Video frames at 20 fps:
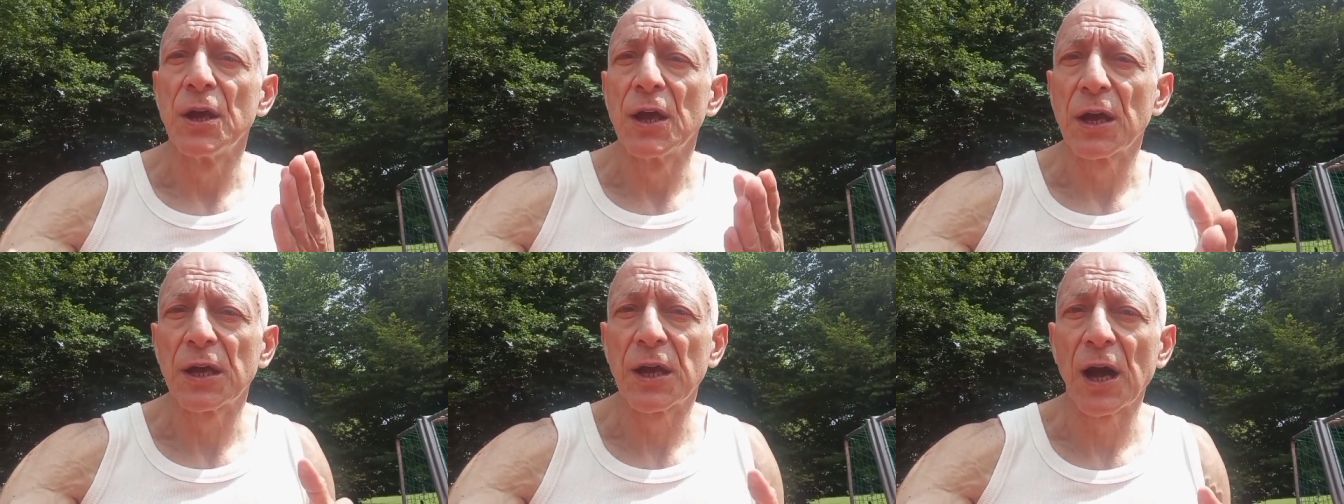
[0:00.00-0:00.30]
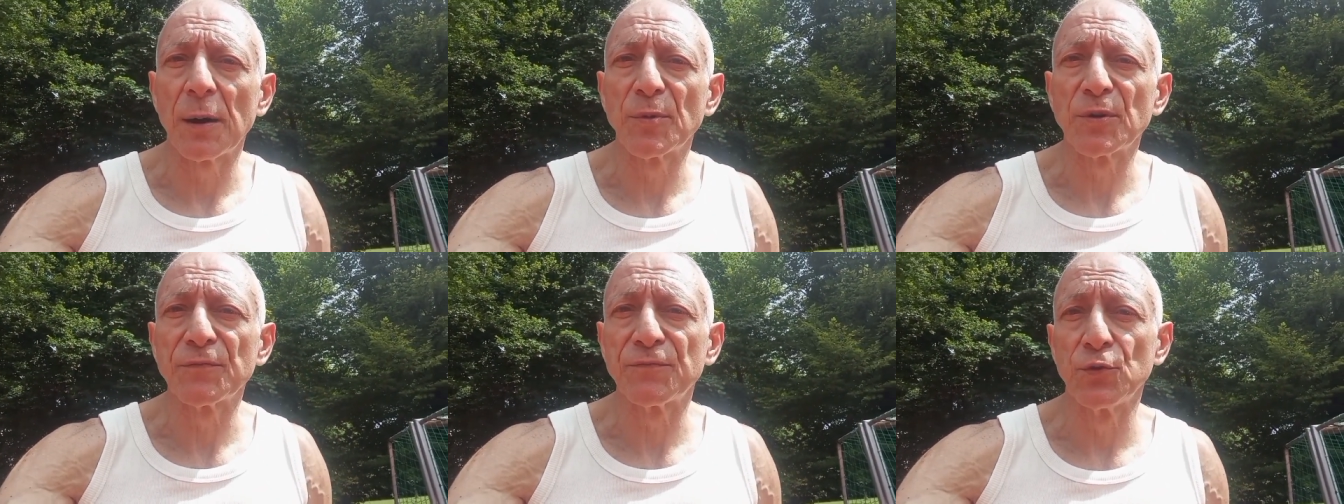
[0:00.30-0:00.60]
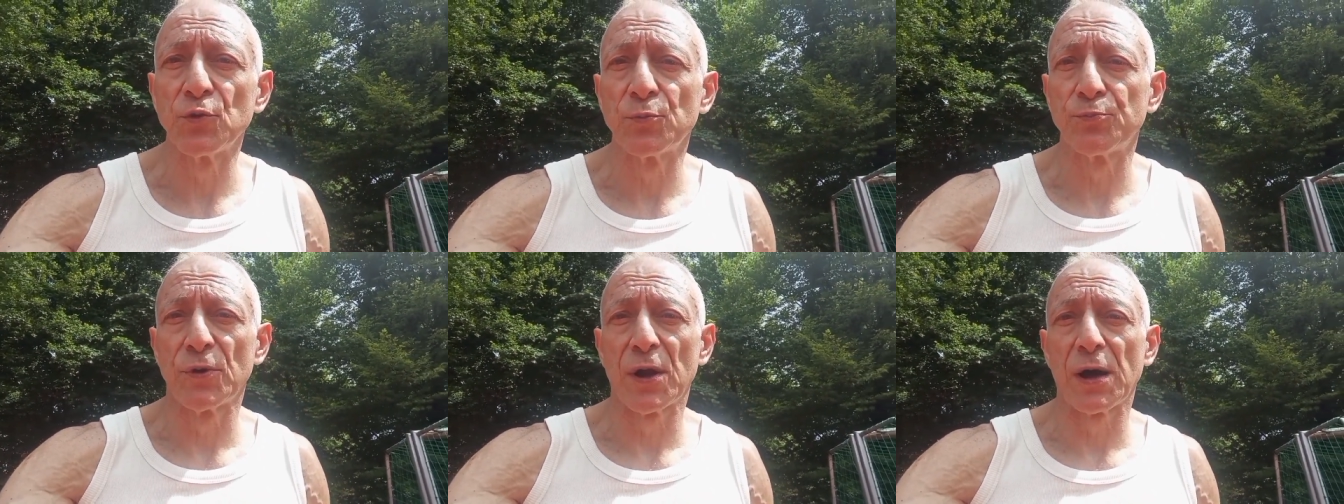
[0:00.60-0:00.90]
common
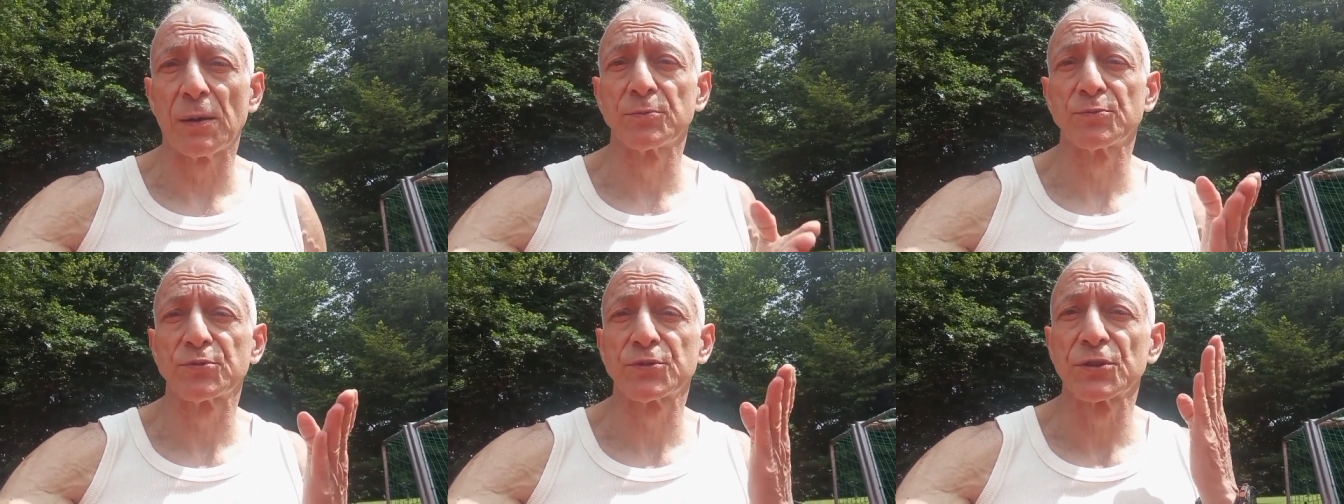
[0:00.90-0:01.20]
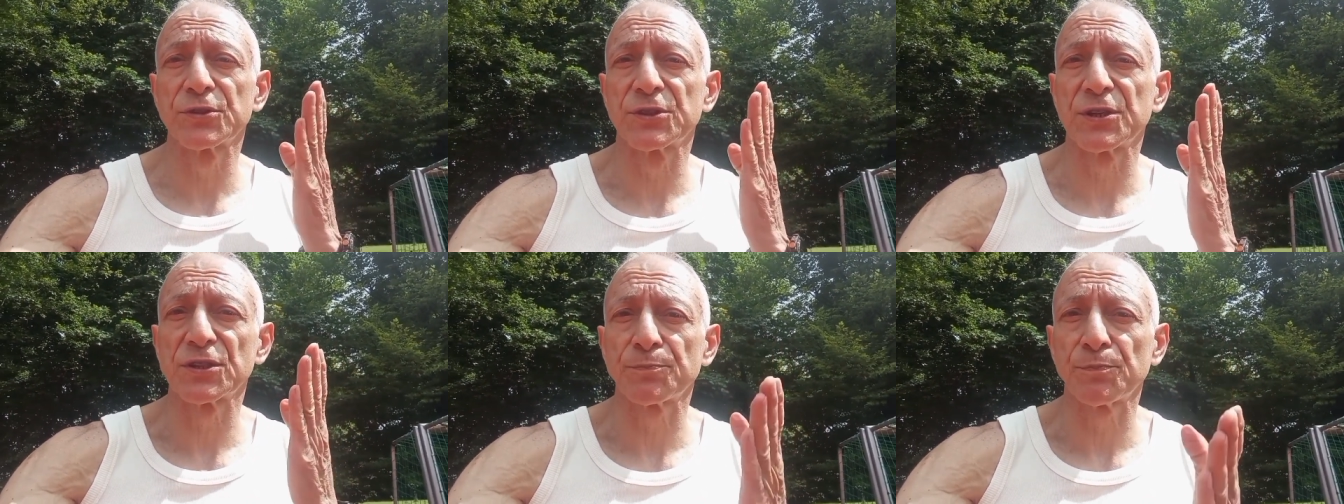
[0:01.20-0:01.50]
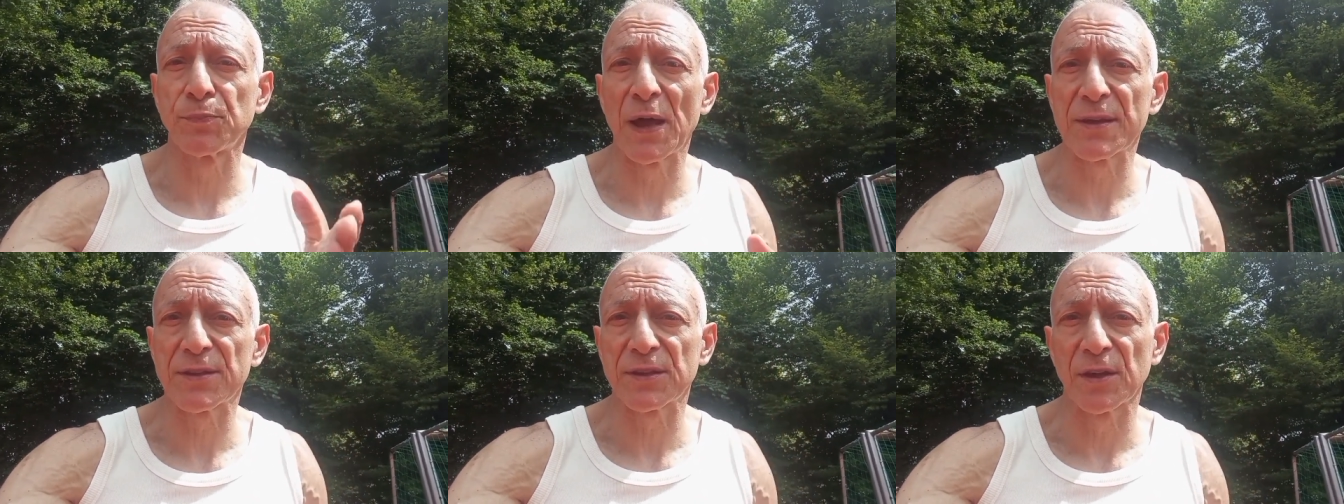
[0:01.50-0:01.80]
foot problems such as
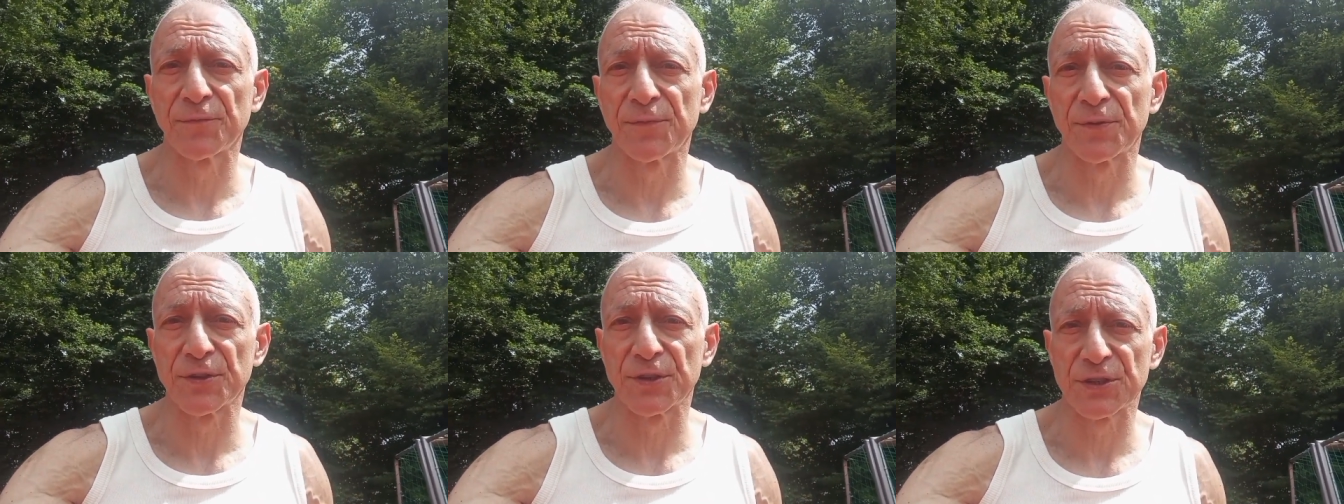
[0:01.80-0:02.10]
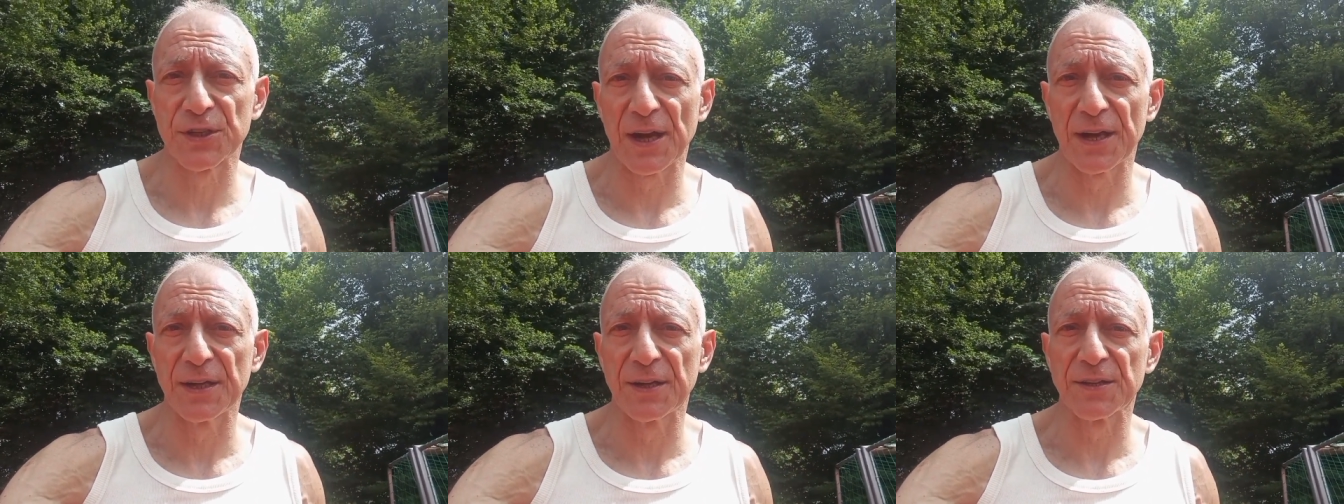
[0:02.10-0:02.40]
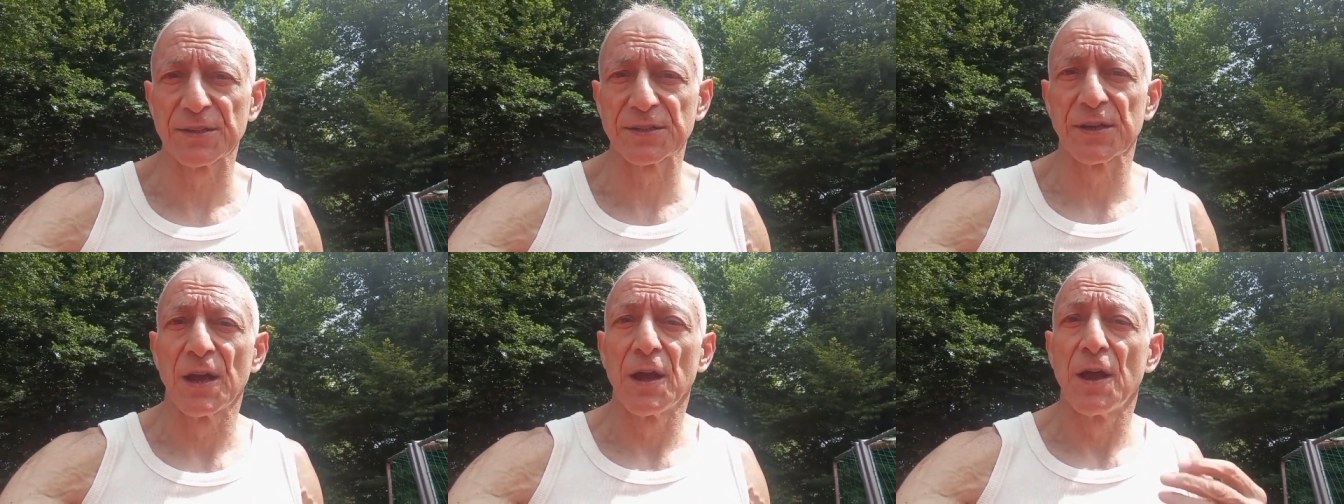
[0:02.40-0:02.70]
plantar
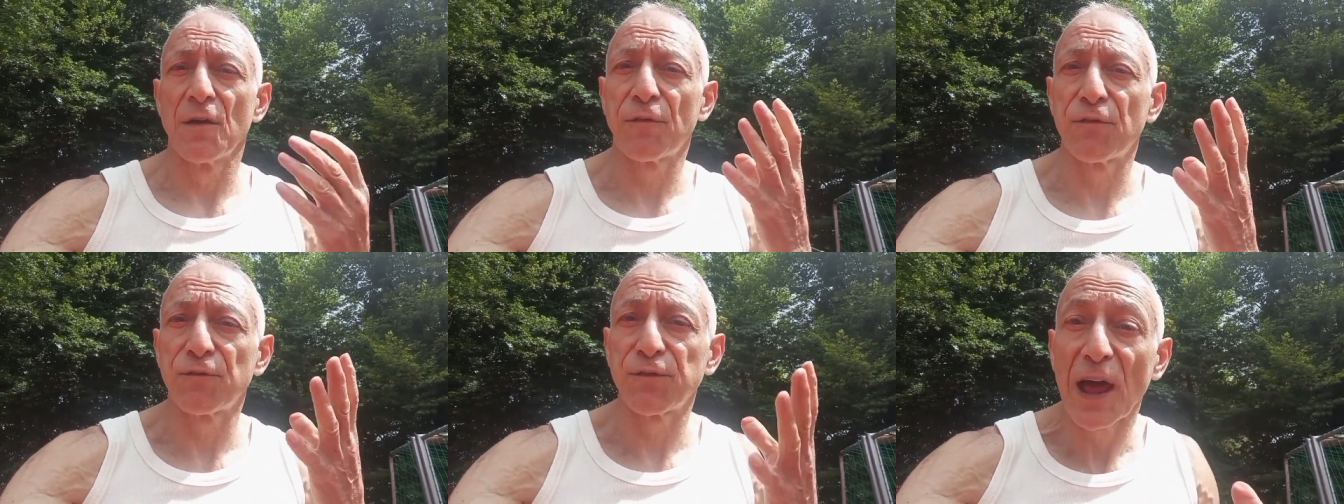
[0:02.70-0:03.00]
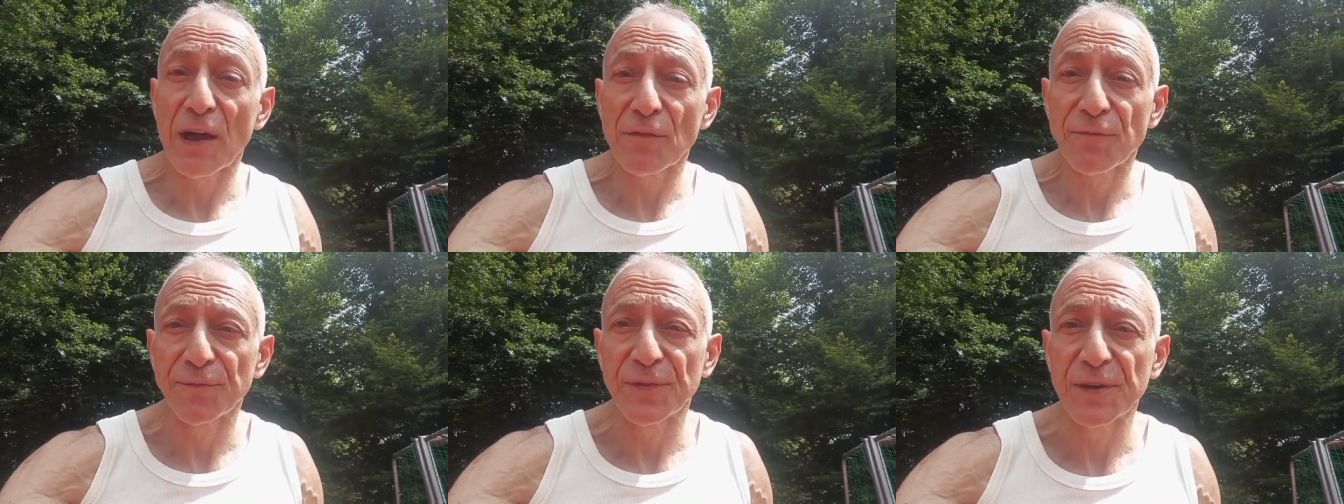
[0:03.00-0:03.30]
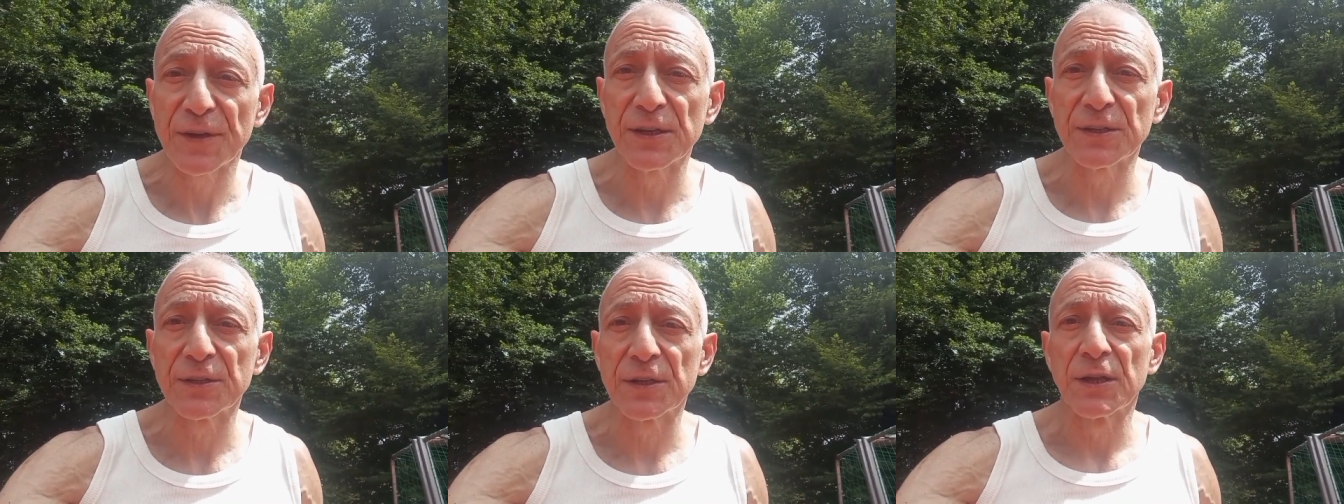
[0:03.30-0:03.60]
fasciitis, flat
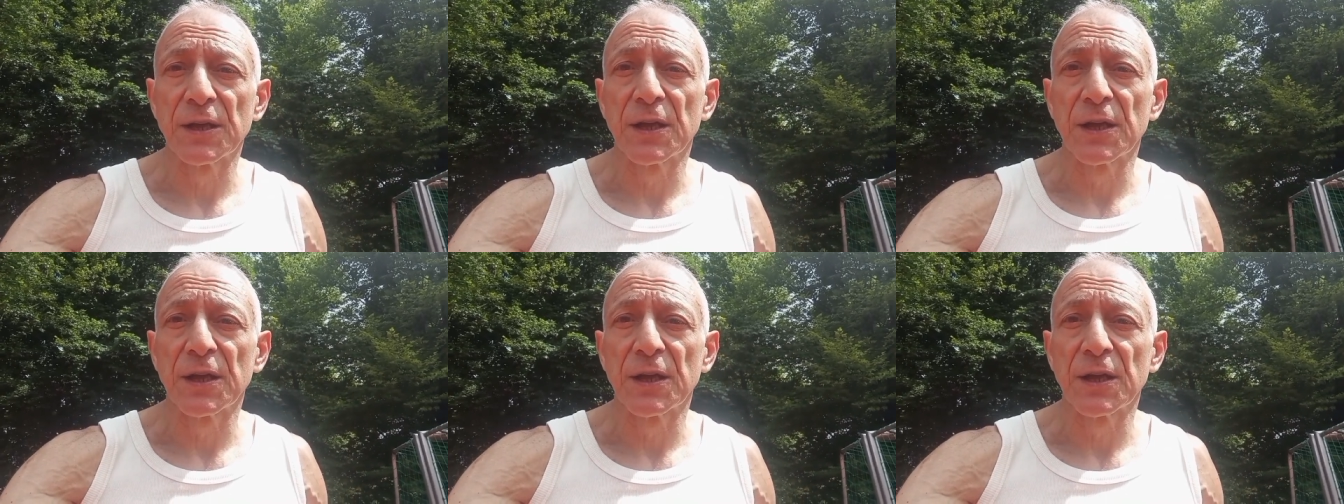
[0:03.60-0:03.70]
feet,